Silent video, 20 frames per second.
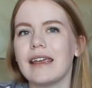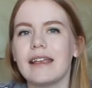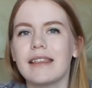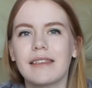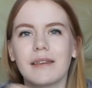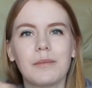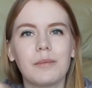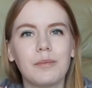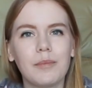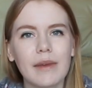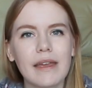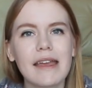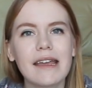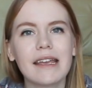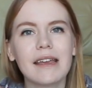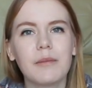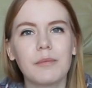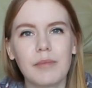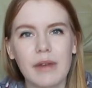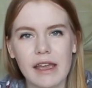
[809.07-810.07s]
It's a
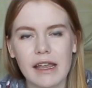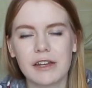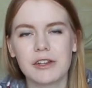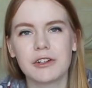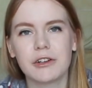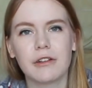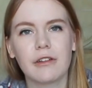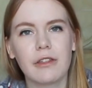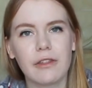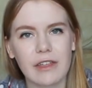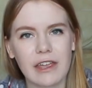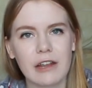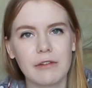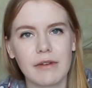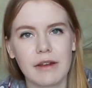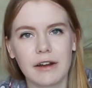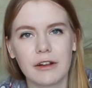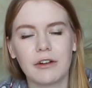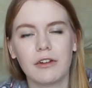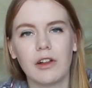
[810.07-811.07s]
big picture
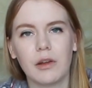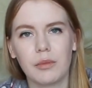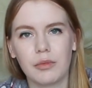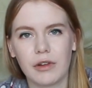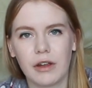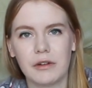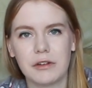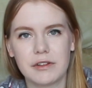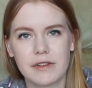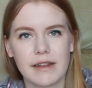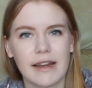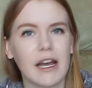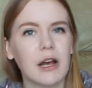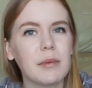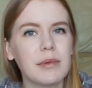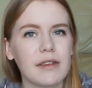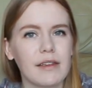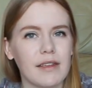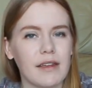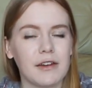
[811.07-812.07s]
theoretical approach that
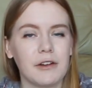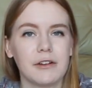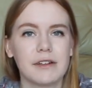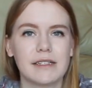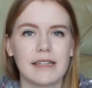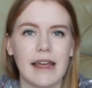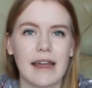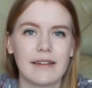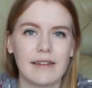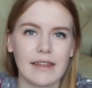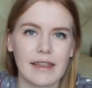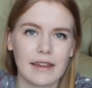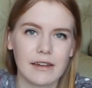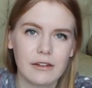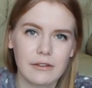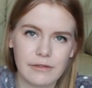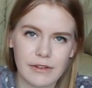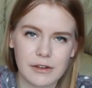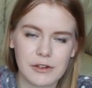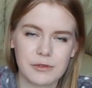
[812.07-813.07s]
helps us understand the
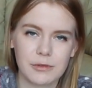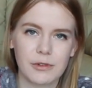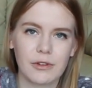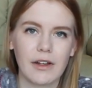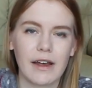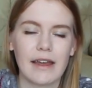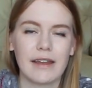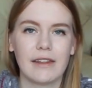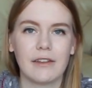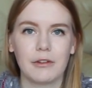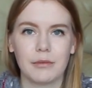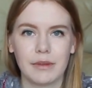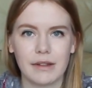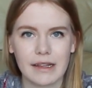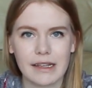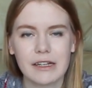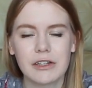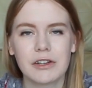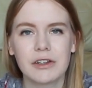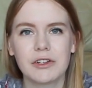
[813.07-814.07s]
individual and their
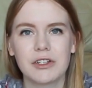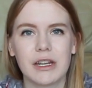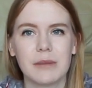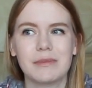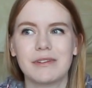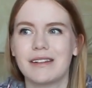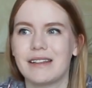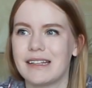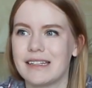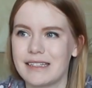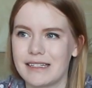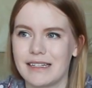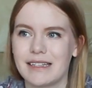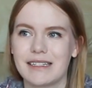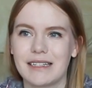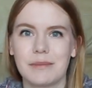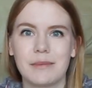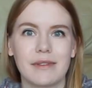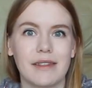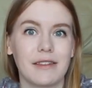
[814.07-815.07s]
relationship to the
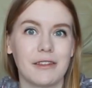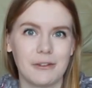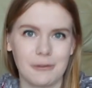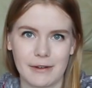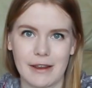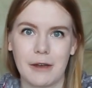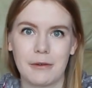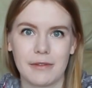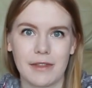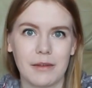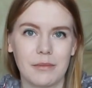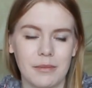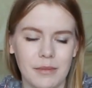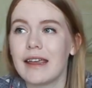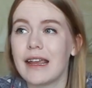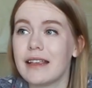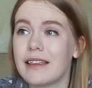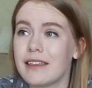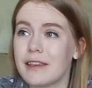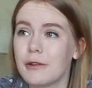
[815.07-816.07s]
systems that surround them.
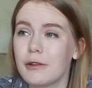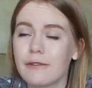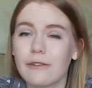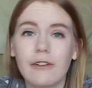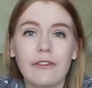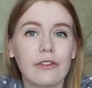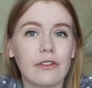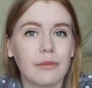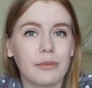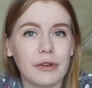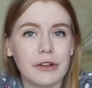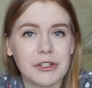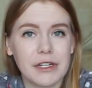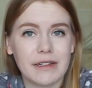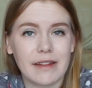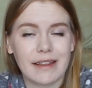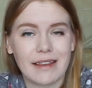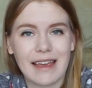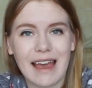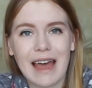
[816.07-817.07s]
It's useful for bridging
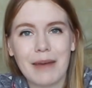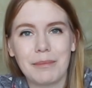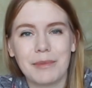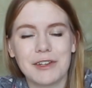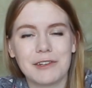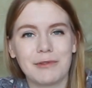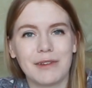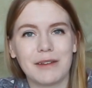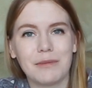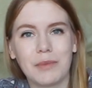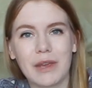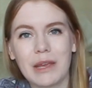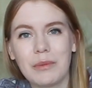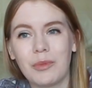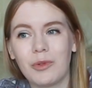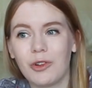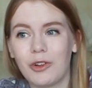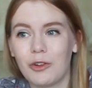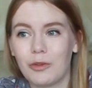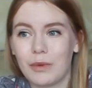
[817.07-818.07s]
the gap between
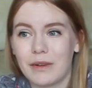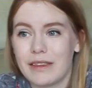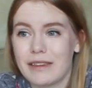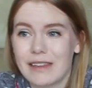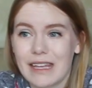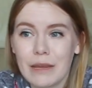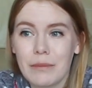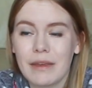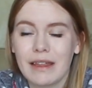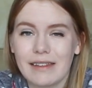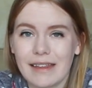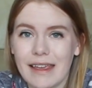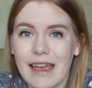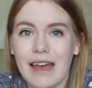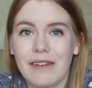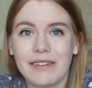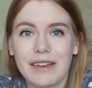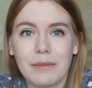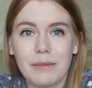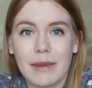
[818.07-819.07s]
people who would seemingly
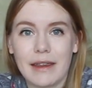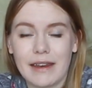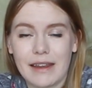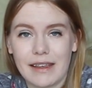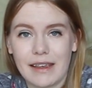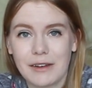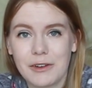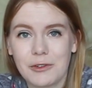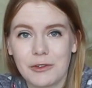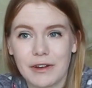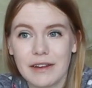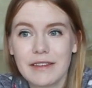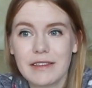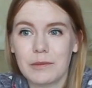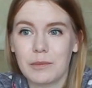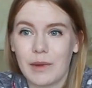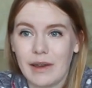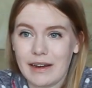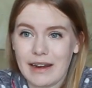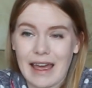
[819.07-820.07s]
have competing interests
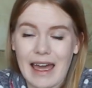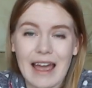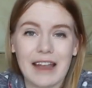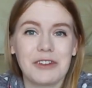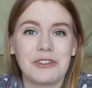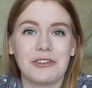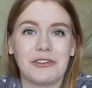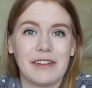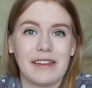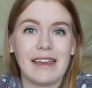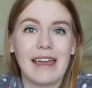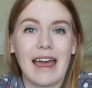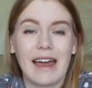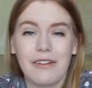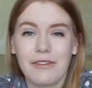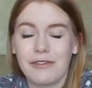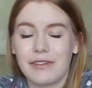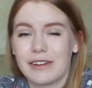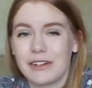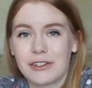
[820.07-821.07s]
but actually
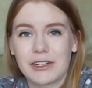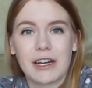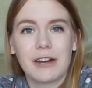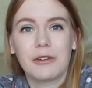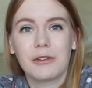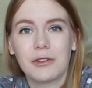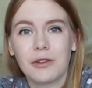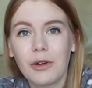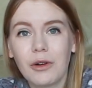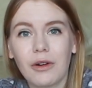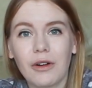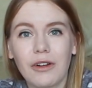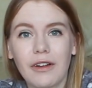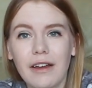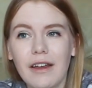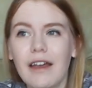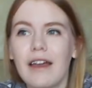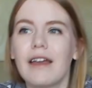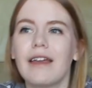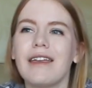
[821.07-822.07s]
have a shared goal.
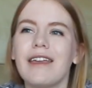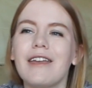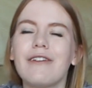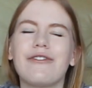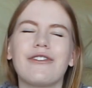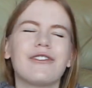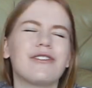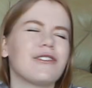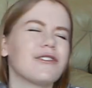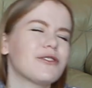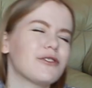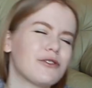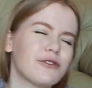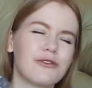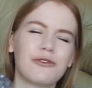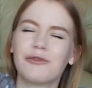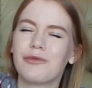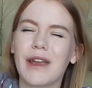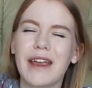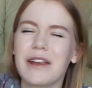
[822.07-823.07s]
Even the
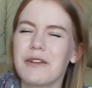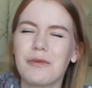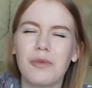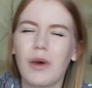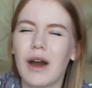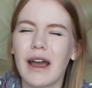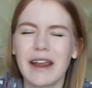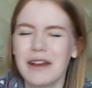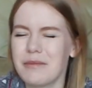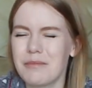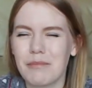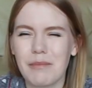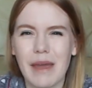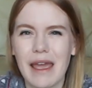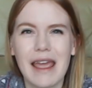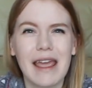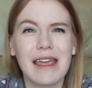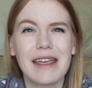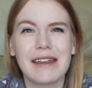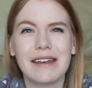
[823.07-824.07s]
straight white
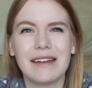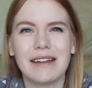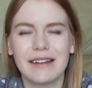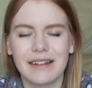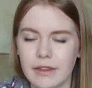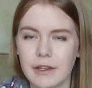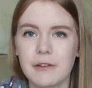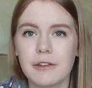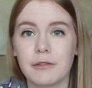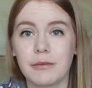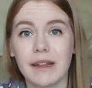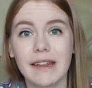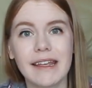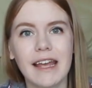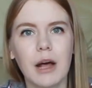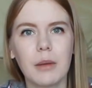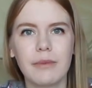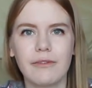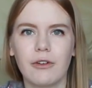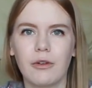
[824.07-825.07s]
mane! There's a really
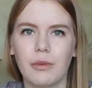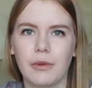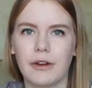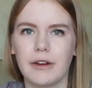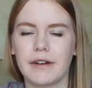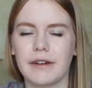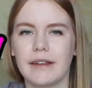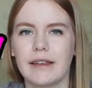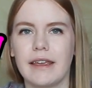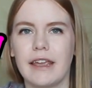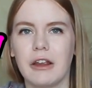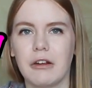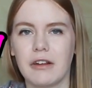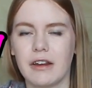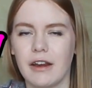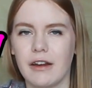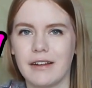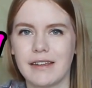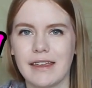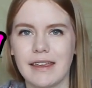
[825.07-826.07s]
helpful word,
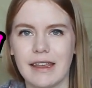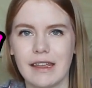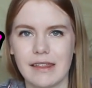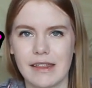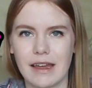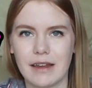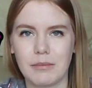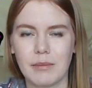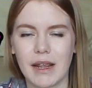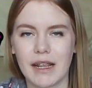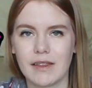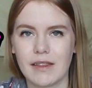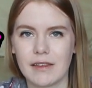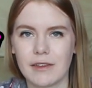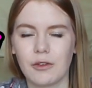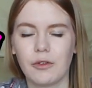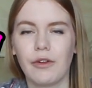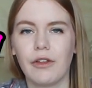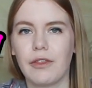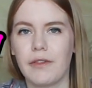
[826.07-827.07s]
kyriarchy, that made this
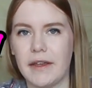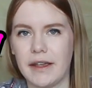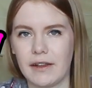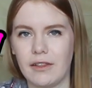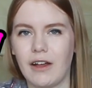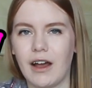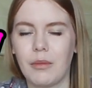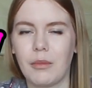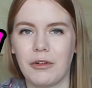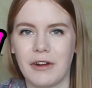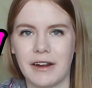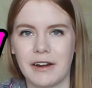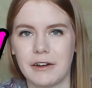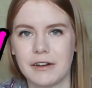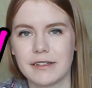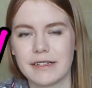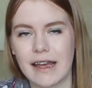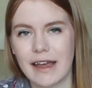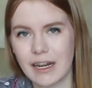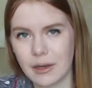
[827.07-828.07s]
whole thing a lot more
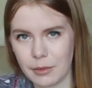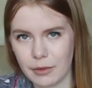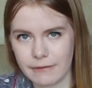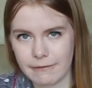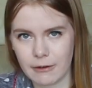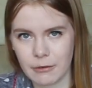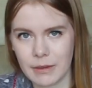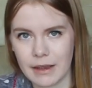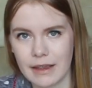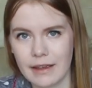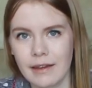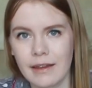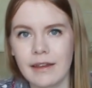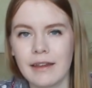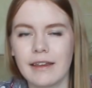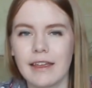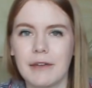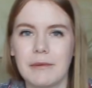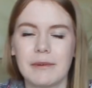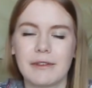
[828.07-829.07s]
understandable for me.
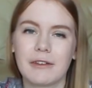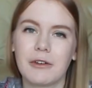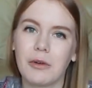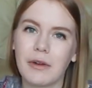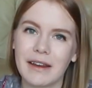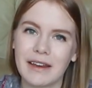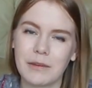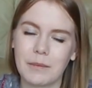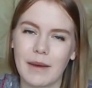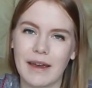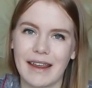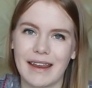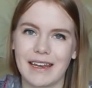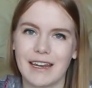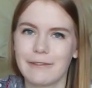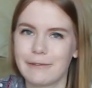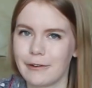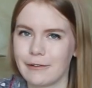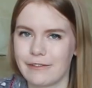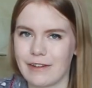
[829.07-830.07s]
It was coined by a
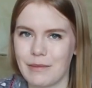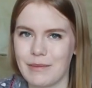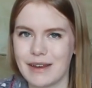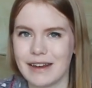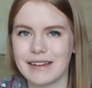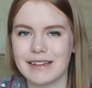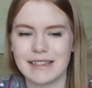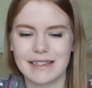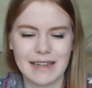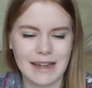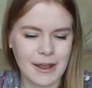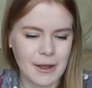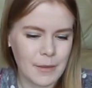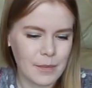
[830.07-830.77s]
different feminist,